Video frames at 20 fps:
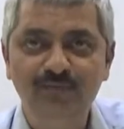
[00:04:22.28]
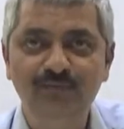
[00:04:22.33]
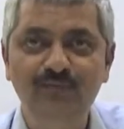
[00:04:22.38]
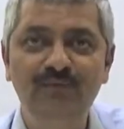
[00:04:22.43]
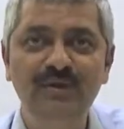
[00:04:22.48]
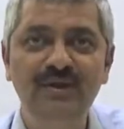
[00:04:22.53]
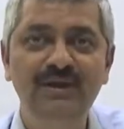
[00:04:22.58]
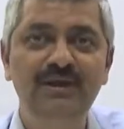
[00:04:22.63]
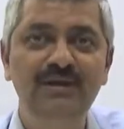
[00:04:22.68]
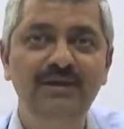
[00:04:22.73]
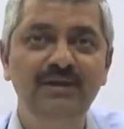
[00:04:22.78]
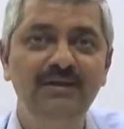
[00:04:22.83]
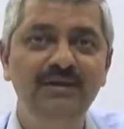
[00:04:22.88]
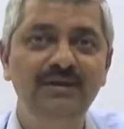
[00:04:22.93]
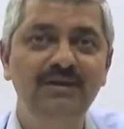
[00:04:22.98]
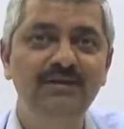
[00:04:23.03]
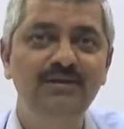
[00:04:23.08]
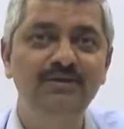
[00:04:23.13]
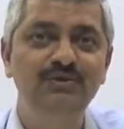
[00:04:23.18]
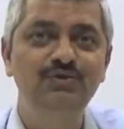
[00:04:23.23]
we
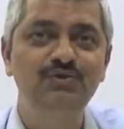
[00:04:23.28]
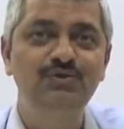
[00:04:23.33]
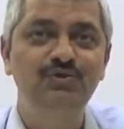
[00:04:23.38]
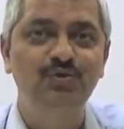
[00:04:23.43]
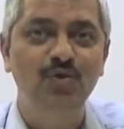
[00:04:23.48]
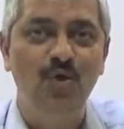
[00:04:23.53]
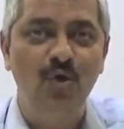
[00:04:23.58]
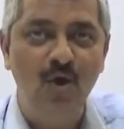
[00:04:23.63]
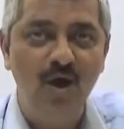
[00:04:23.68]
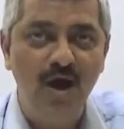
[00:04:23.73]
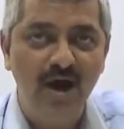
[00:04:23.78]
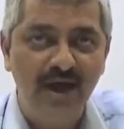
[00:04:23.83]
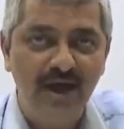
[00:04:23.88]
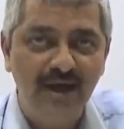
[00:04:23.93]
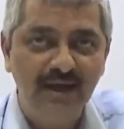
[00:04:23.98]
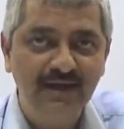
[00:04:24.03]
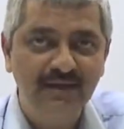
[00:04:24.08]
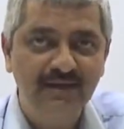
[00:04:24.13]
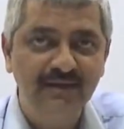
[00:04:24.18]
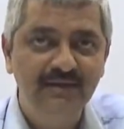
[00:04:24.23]

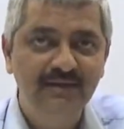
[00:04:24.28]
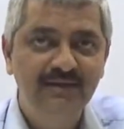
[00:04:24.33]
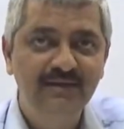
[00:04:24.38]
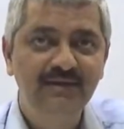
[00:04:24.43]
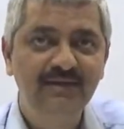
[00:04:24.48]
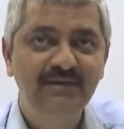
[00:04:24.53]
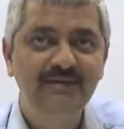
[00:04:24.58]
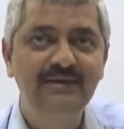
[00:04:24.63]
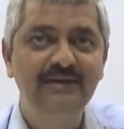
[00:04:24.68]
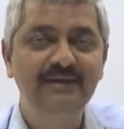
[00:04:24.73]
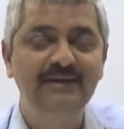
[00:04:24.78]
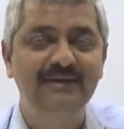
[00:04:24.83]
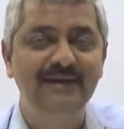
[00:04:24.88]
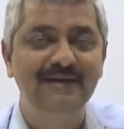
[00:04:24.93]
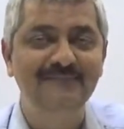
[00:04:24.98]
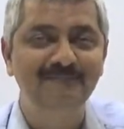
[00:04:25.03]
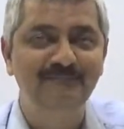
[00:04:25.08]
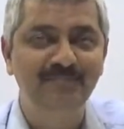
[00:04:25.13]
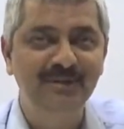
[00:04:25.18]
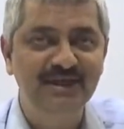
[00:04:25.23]
store the
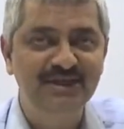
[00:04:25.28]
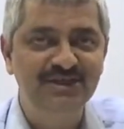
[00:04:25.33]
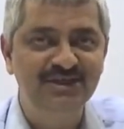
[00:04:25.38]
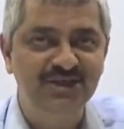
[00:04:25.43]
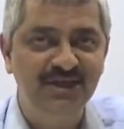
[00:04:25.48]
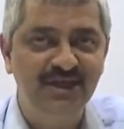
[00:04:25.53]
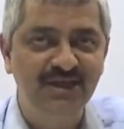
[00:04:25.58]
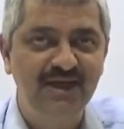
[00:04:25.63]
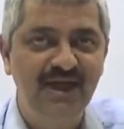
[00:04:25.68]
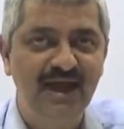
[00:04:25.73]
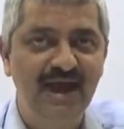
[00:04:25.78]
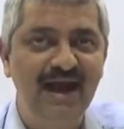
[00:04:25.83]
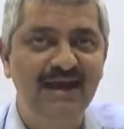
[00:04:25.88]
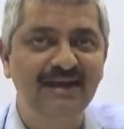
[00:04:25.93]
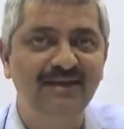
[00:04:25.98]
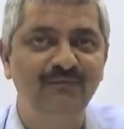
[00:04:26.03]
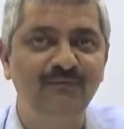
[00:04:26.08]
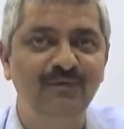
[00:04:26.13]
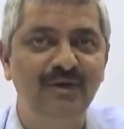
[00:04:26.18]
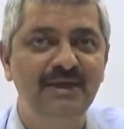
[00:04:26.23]
temperature
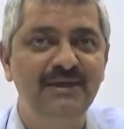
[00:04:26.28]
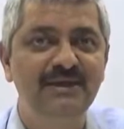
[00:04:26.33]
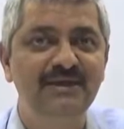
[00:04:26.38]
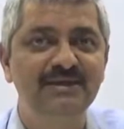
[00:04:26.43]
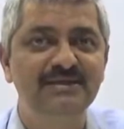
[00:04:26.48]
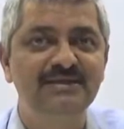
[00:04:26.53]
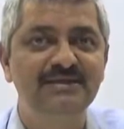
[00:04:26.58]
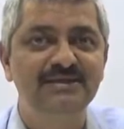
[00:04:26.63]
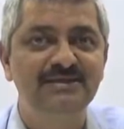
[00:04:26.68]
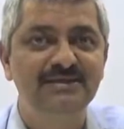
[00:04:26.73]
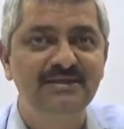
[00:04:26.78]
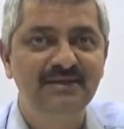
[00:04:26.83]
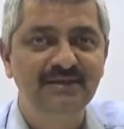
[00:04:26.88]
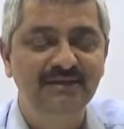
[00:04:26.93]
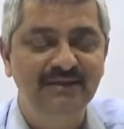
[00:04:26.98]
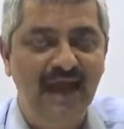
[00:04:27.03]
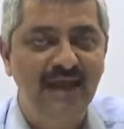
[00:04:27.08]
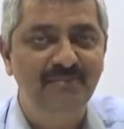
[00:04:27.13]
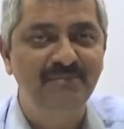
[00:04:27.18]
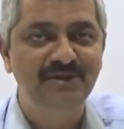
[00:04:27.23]
at various
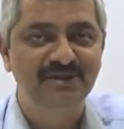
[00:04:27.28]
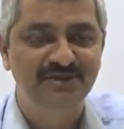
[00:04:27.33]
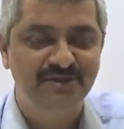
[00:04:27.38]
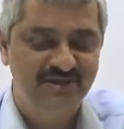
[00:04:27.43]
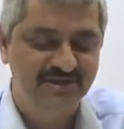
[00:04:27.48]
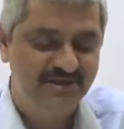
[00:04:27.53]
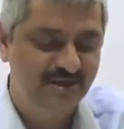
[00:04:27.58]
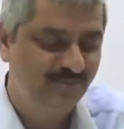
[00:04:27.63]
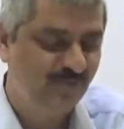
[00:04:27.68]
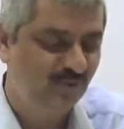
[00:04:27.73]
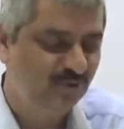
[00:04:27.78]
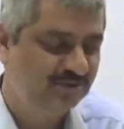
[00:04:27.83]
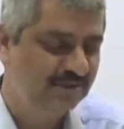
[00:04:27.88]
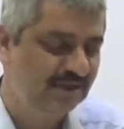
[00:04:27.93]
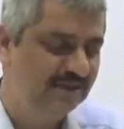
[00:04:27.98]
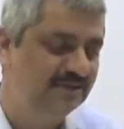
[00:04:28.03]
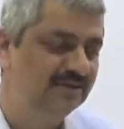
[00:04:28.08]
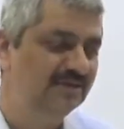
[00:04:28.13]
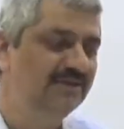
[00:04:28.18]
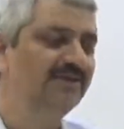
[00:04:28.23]
time instants. Suppose
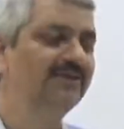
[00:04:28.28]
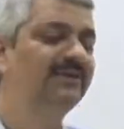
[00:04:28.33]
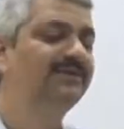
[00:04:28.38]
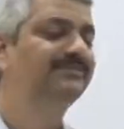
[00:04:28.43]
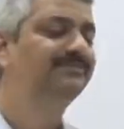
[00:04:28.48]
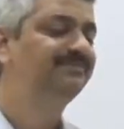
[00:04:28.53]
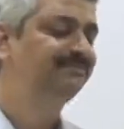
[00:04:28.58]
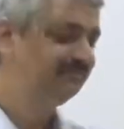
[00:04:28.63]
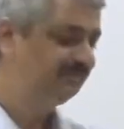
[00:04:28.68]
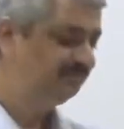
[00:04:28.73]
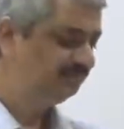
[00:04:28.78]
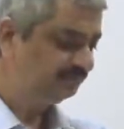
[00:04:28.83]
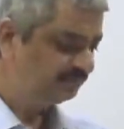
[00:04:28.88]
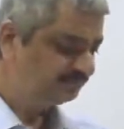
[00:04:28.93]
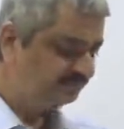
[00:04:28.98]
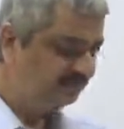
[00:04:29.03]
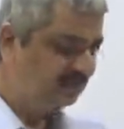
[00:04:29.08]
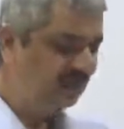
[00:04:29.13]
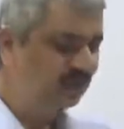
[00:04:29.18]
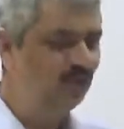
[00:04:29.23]
that
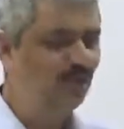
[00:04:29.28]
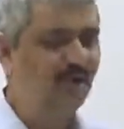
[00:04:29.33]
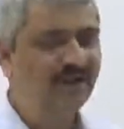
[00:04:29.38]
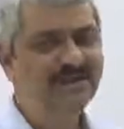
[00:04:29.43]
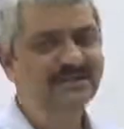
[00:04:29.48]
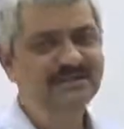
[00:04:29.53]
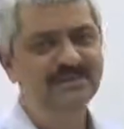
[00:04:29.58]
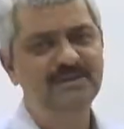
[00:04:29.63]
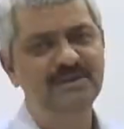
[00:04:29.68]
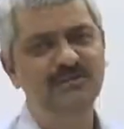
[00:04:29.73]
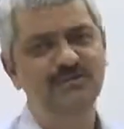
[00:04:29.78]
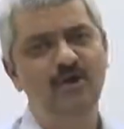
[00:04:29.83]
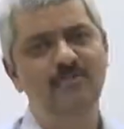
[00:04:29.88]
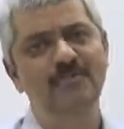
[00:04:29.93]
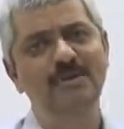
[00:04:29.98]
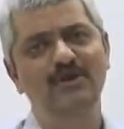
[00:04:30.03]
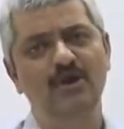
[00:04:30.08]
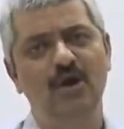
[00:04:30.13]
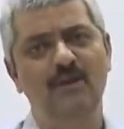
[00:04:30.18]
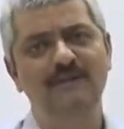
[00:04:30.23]
you are in some
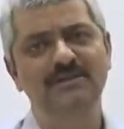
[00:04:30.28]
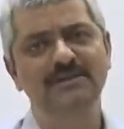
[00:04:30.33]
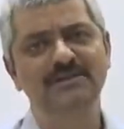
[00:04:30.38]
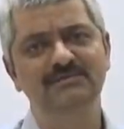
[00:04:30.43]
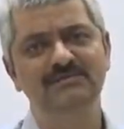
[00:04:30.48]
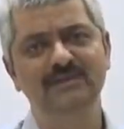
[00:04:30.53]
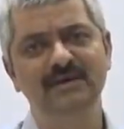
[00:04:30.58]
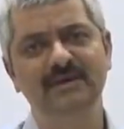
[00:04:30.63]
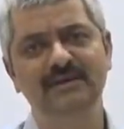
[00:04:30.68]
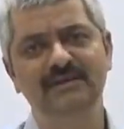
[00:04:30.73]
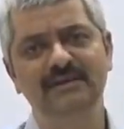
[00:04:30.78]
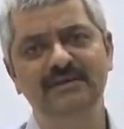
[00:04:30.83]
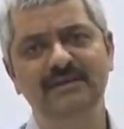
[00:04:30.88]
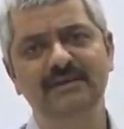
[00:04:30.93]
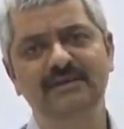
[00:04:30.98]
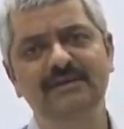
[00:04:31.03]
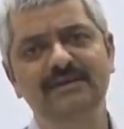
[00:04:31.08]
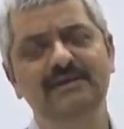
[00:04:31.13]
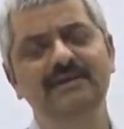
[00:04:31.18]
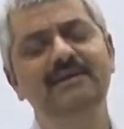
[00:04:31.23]
environmental office where
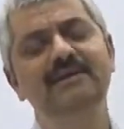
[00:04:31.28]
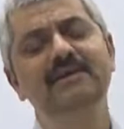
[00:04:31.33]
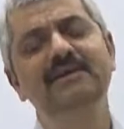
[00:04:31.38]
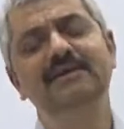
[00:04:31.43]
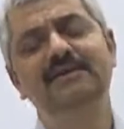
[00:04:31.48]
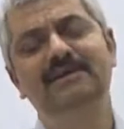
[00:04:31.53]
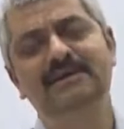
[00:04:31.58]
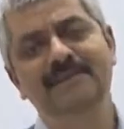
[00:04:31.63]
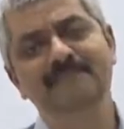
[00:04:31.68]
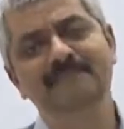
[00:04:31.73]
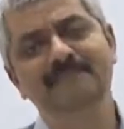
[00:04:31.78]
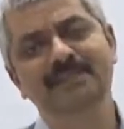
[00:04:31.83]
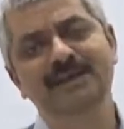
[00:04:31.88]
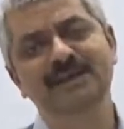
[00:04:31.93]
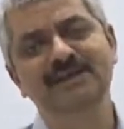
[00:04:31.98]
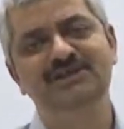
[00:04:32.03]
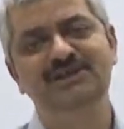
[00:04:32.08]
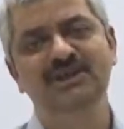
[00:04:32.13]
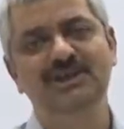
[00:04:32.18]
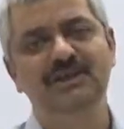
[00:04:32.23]
the
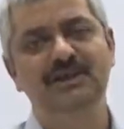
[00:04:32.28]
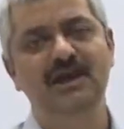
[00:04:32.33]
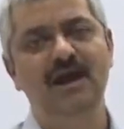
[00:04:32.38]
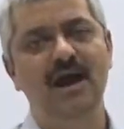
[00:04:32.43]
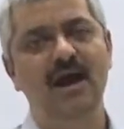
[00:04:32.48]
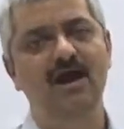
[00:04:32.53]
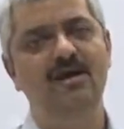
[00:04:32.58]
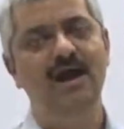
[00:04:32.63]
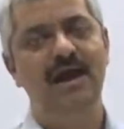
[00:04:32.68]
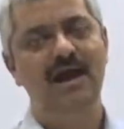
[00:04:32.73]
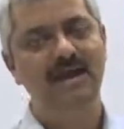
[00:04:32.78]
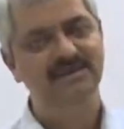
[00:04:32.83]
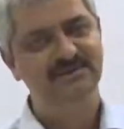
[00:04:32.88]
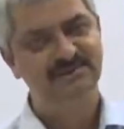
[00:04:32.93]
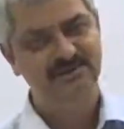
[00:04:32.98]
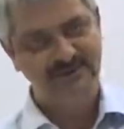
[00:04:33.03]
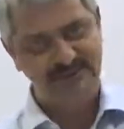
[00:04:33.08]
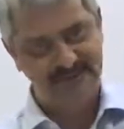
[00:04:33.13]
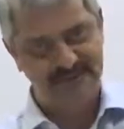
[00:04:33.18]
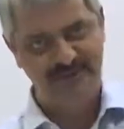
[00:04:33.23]
temperature as
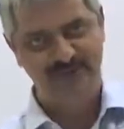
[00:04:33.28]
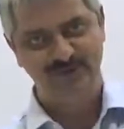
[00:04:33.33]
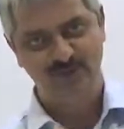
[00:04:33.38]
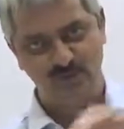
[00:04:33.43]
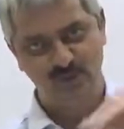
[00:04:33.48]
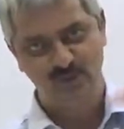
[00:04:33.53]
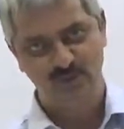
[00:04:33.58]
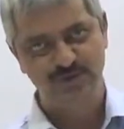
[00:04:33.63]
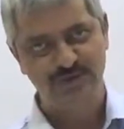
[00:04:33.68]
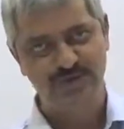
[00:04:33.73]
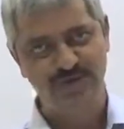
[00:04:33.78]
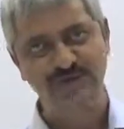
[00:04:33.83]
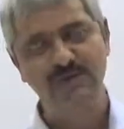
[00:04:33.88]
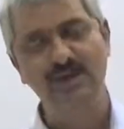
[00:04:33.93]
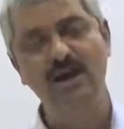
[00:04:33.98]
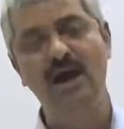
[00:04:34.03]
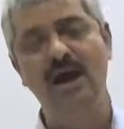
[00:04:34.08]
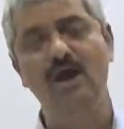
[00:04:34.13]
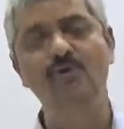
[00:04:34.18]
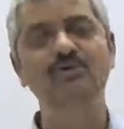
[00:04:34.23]
day grows,
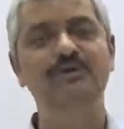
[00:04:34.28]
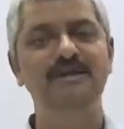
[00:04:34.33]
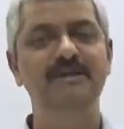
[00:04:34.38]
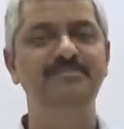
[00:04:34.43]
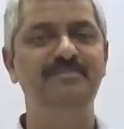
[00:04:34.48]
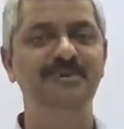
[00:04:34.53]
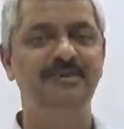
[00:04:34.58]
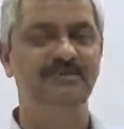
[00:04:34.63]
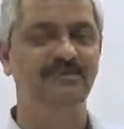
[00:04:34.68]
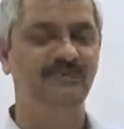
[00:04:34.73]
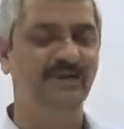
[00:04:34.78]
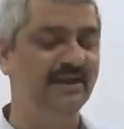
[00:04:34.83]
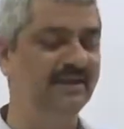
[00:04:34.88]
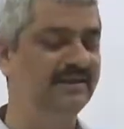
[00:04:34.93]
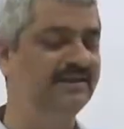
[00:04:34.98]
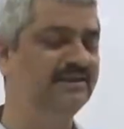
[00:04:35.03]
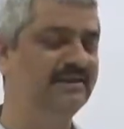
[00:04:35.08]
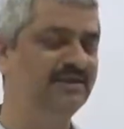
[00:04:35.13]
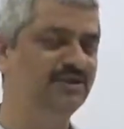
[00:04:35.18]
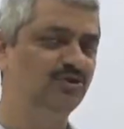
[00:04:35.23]
how temperature
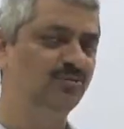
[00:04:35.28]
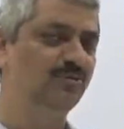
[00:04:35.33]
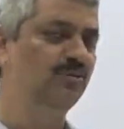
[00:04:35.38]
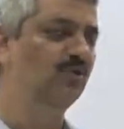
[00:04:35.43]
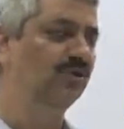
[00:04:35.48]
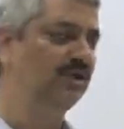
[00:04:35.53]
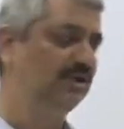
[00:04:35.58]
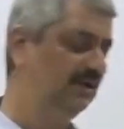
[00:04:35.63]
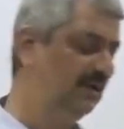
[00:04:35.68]
varies is to be noted